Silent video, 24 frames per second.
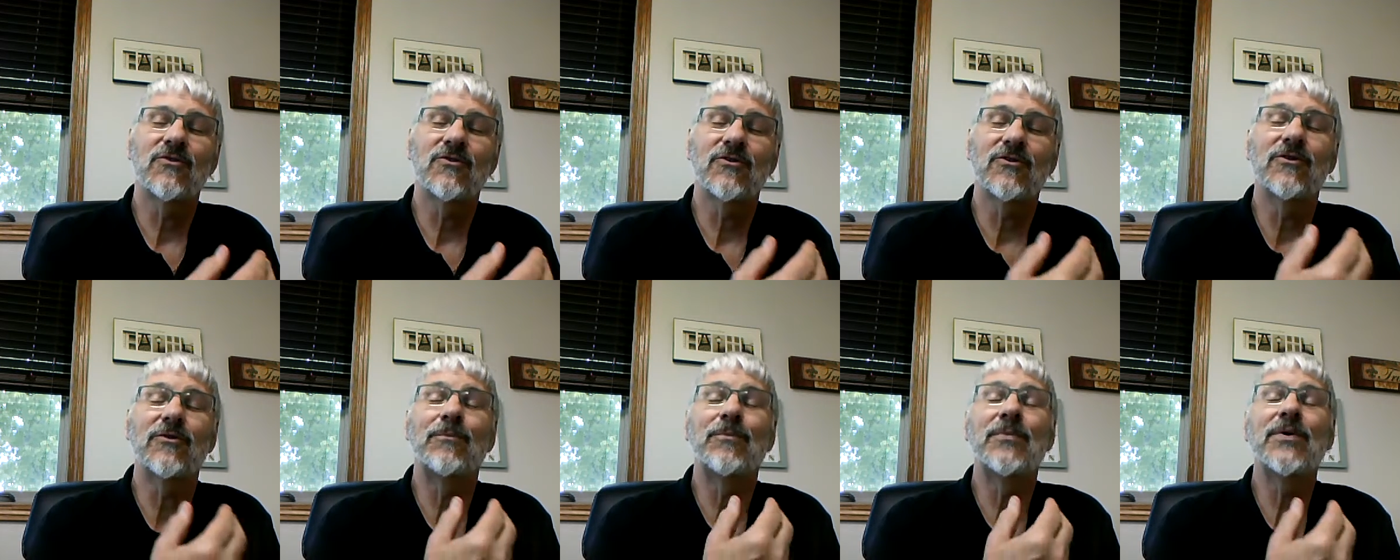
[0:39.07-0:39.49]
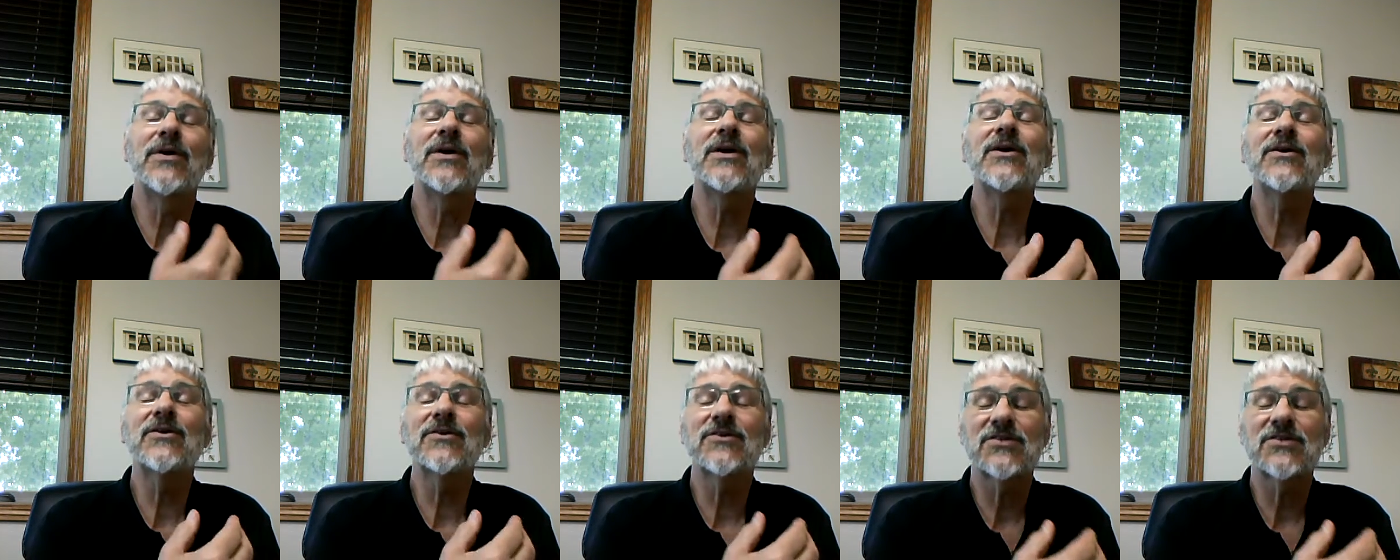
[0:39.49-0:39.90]

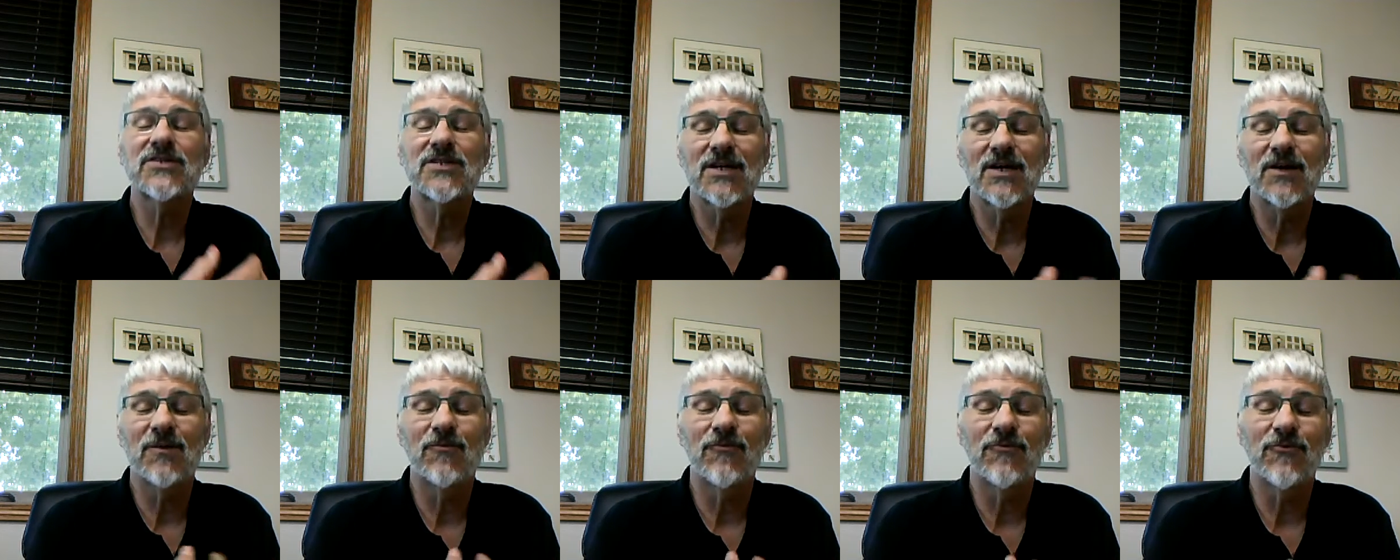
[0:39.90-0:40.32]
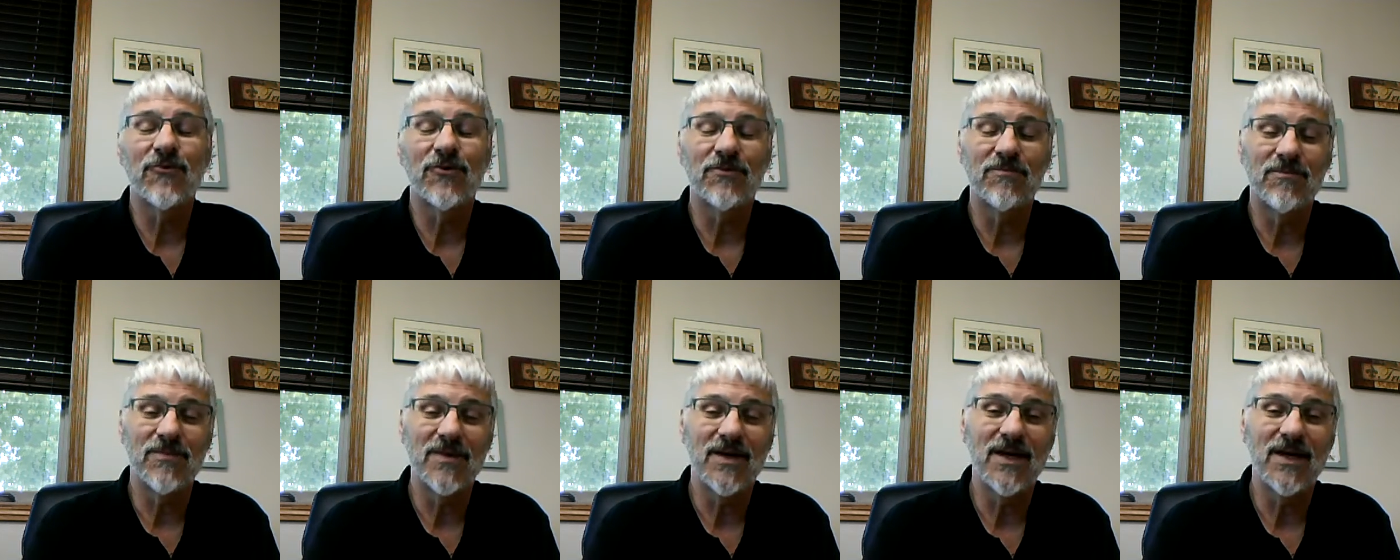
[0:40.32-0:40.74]
appears to come
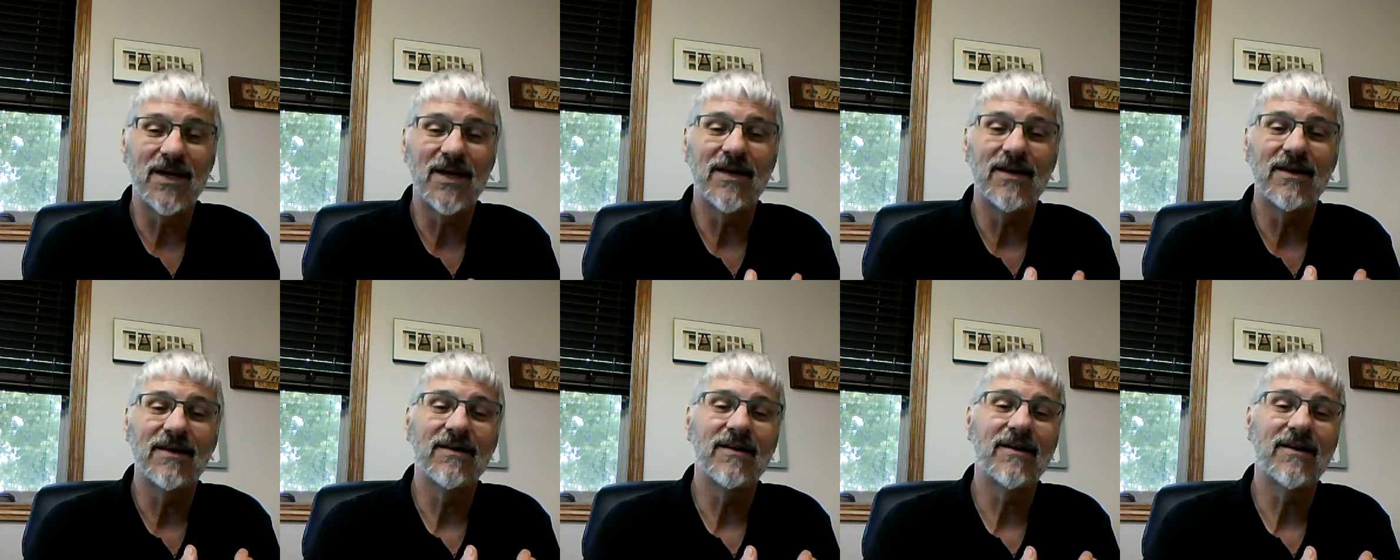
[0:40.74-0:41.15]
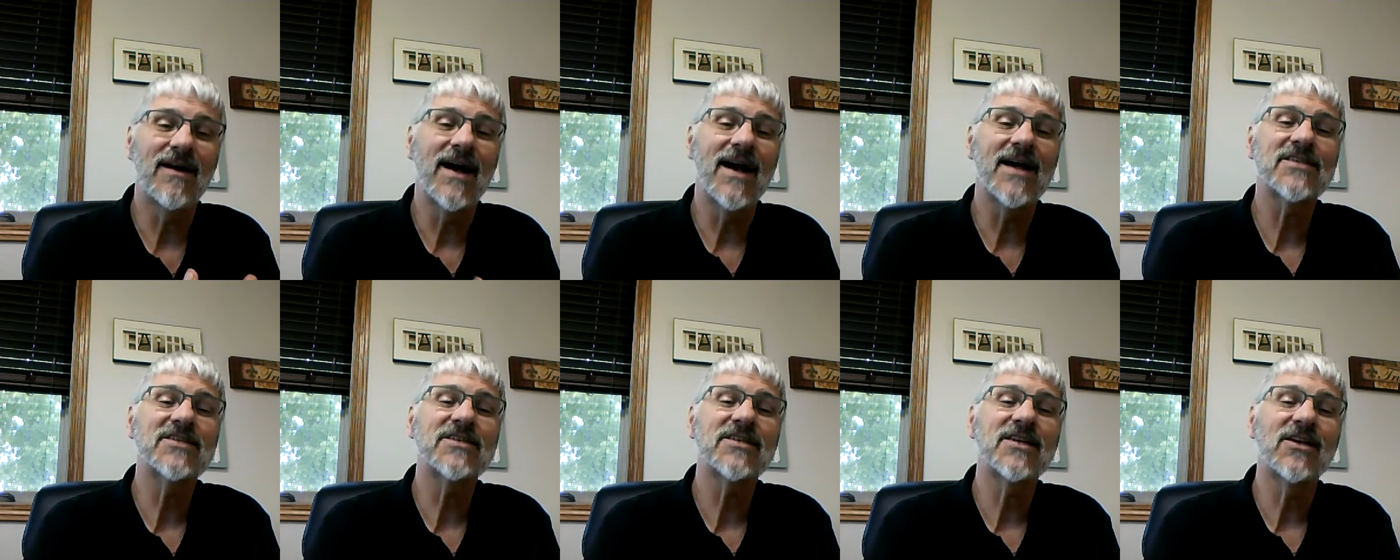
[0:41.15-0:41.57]
from me
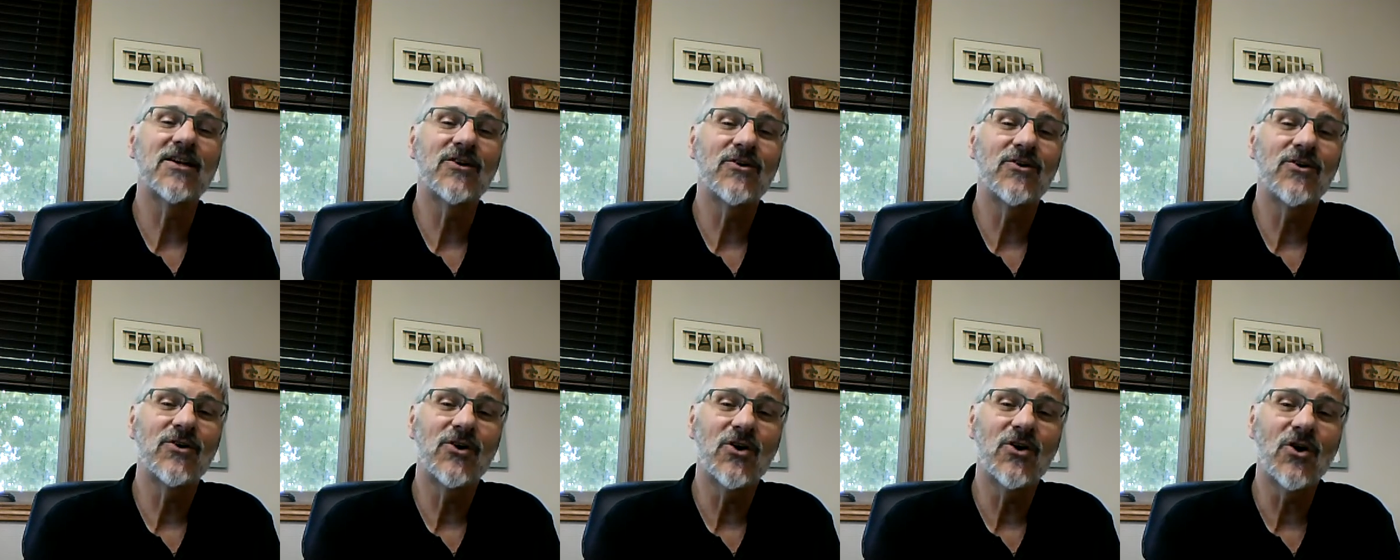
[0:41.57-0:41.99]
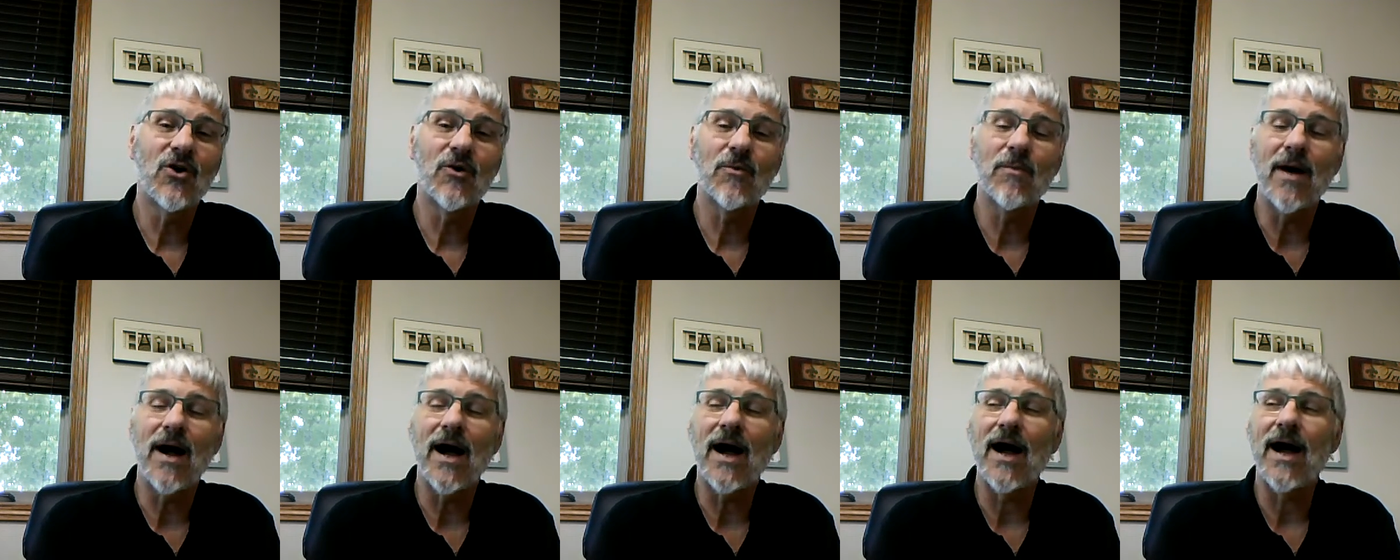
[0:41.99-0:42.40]
asking you to go
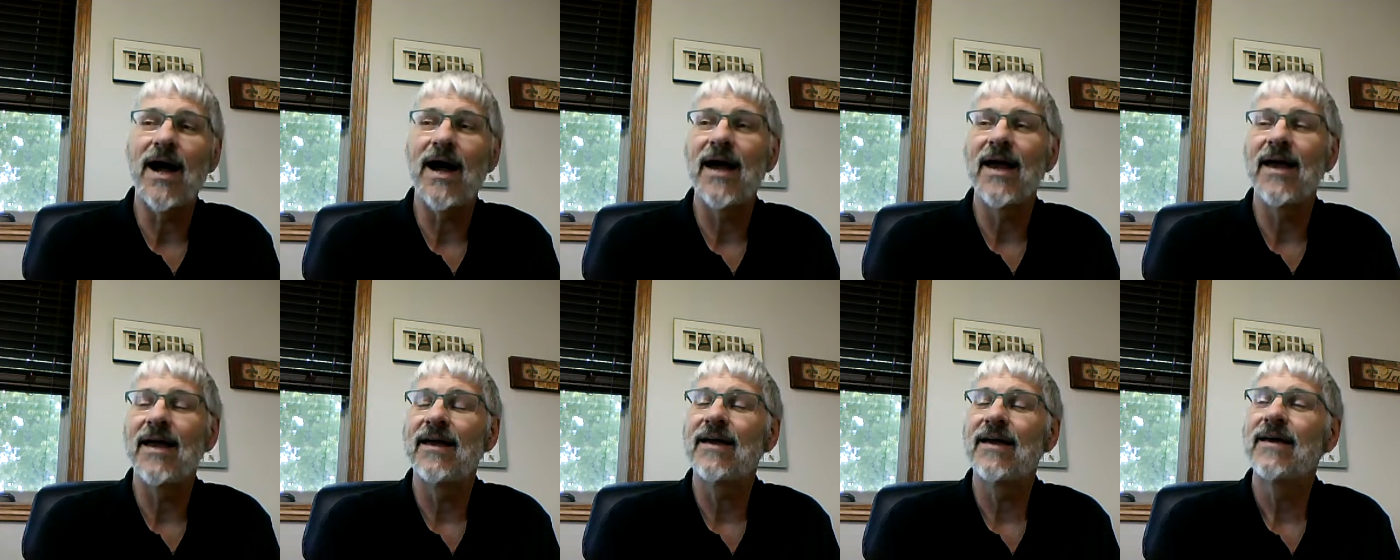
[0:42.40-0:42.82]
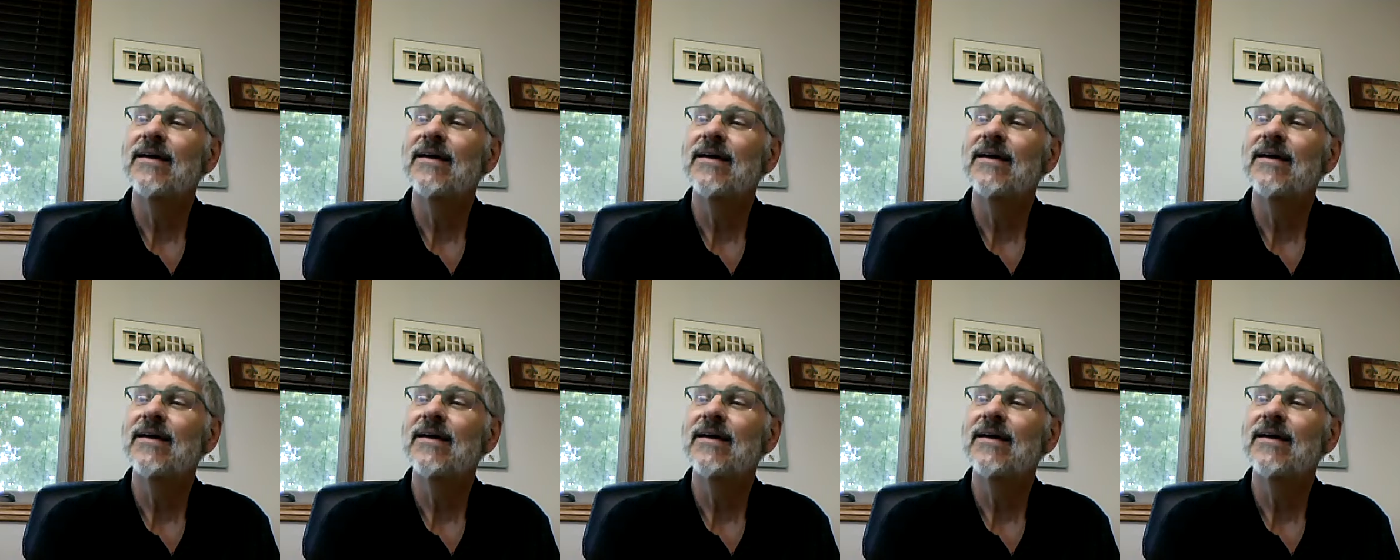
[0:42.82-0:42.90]
buy